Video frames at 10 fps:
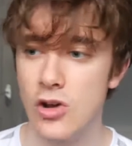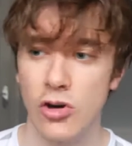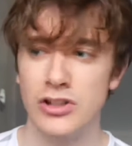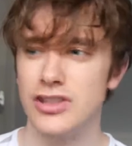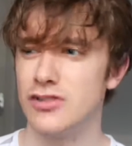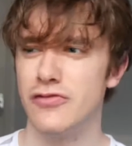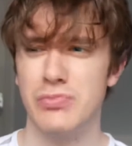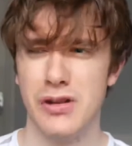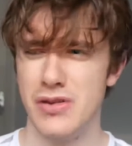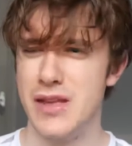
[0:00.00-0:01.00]
all this stuff
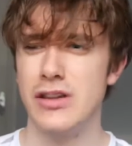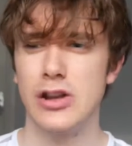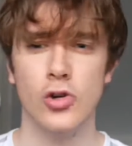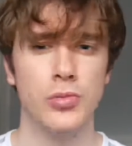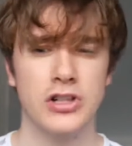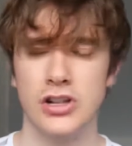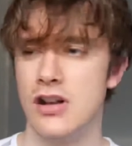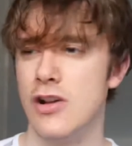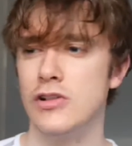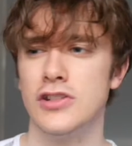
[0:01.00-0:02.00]
about Amy
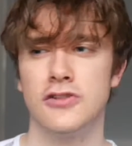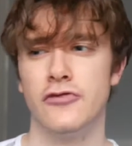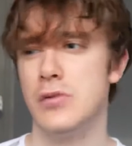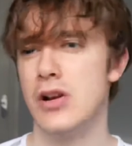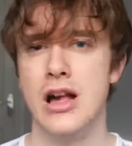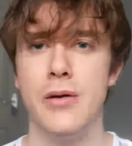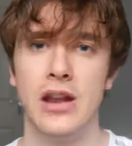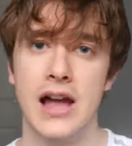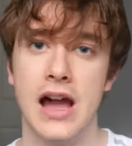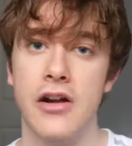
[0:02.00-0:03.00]
Klobuchar, all this stuff about
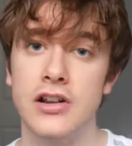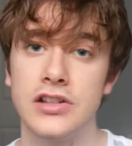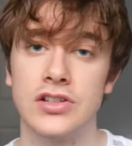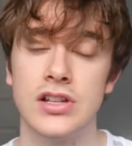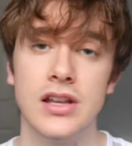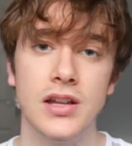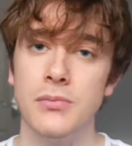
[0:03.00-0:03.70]
Kamala Harris.